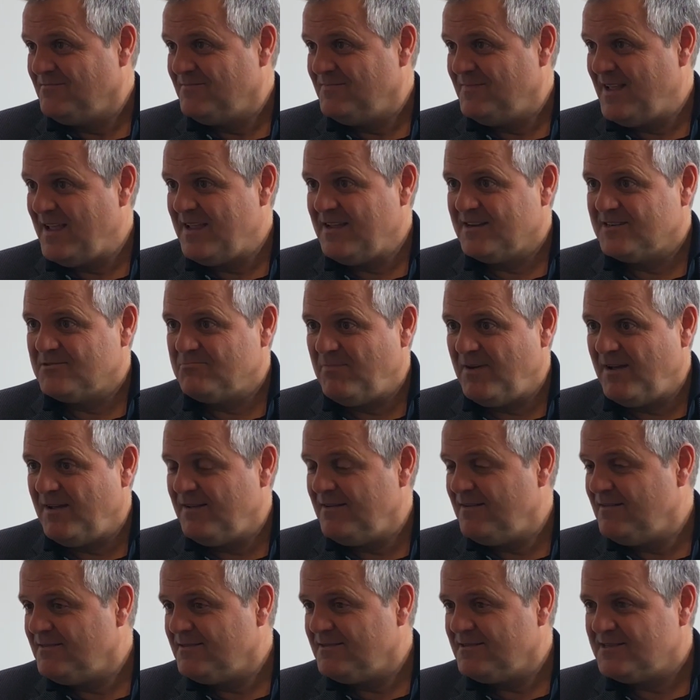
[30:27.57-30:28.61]
they
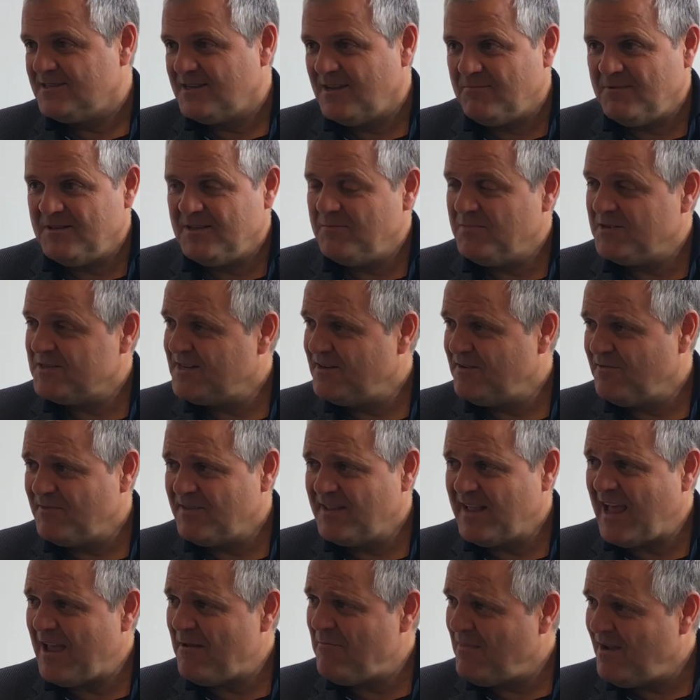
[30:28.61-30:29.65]
spend 70% of the
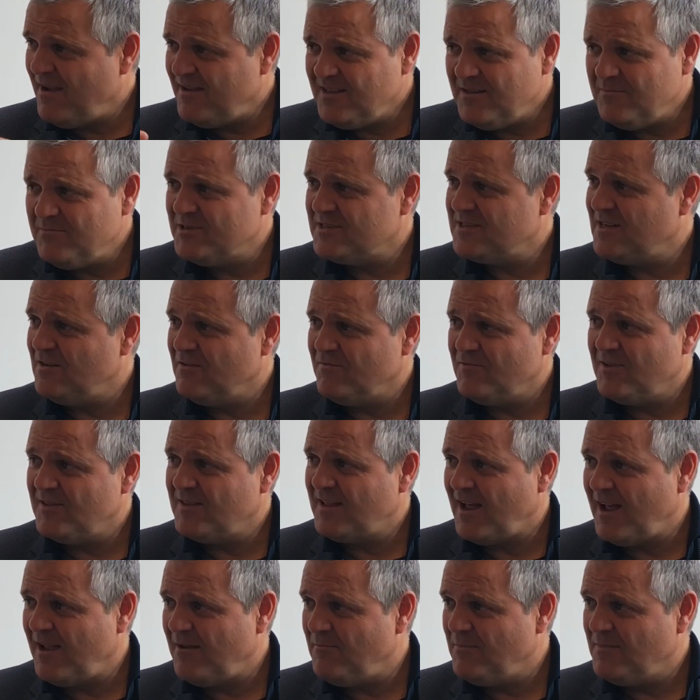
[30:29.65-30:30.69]
time, 80% of the
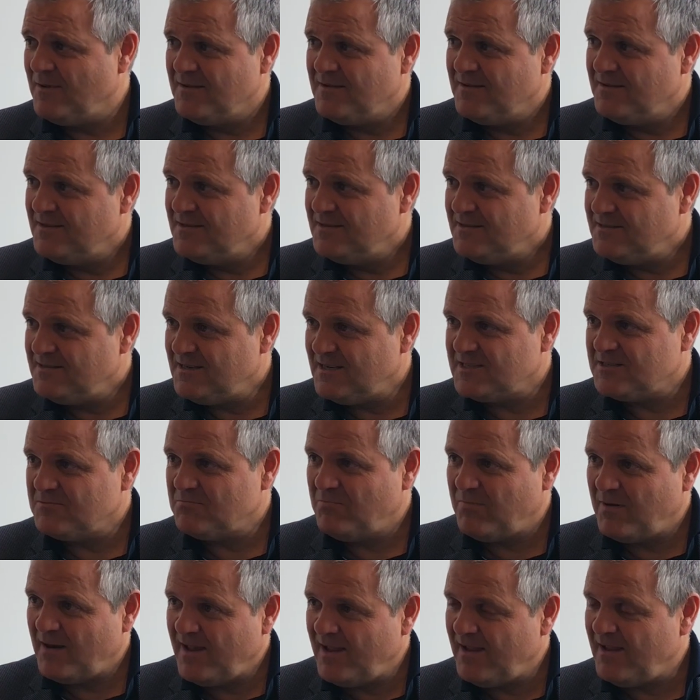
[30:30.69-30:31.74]
time
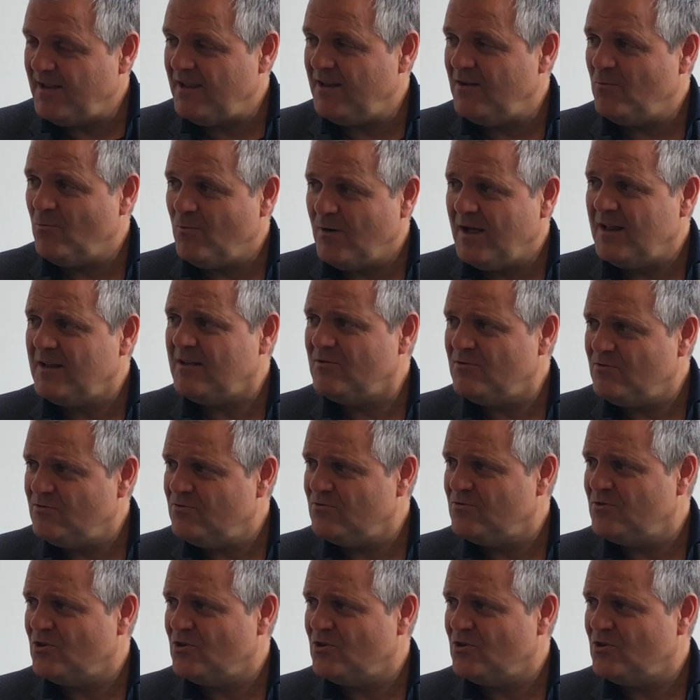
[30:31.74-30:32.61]
just playing in 1-2